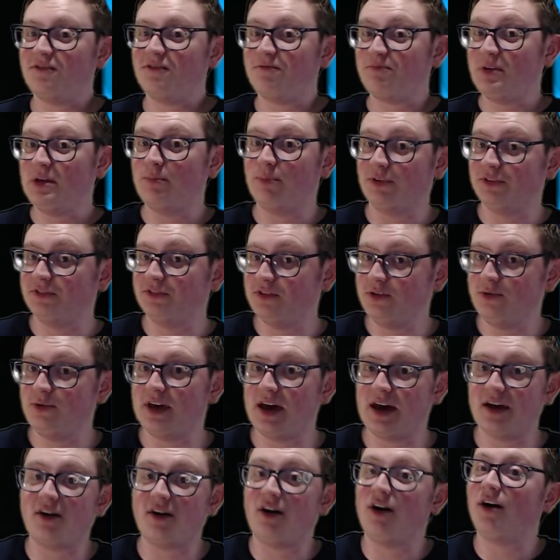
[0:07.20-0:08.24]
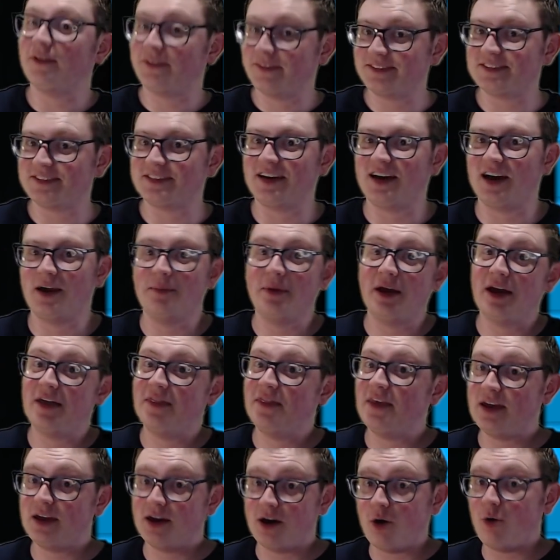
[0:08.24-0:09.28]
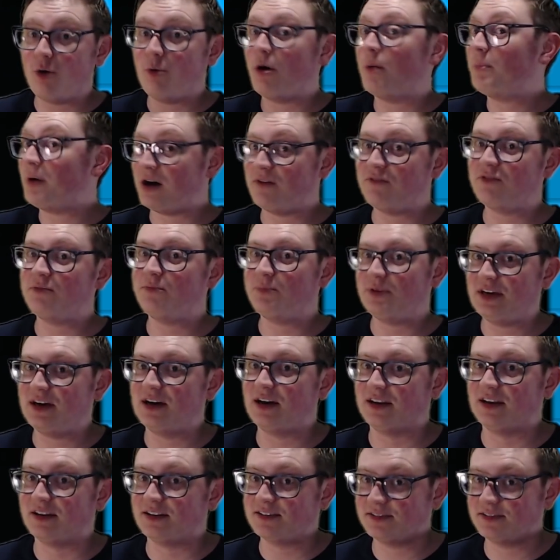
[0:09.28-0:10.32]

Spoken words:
of people do that all the time, and they go above and beyond.